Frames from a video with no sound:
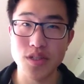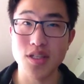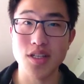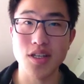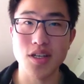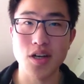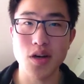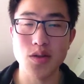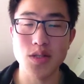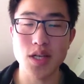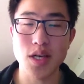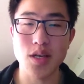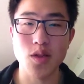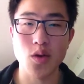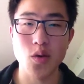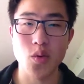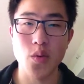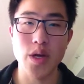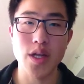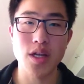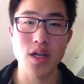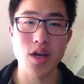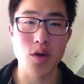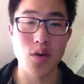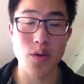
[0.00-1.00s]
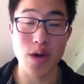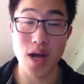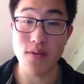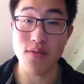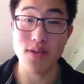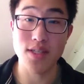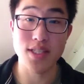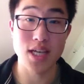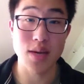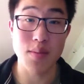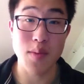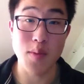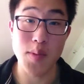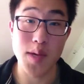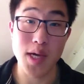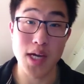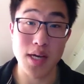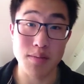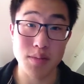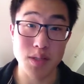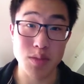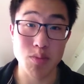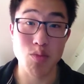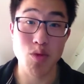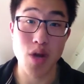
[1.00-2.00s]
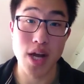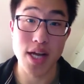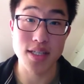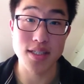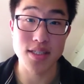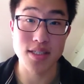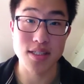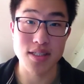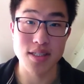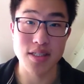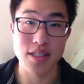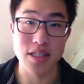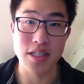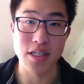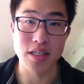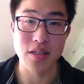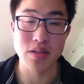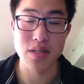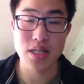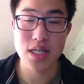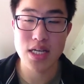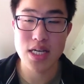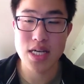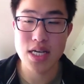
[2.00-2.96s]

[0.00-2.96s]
goes out the window every time I become depressed, you know?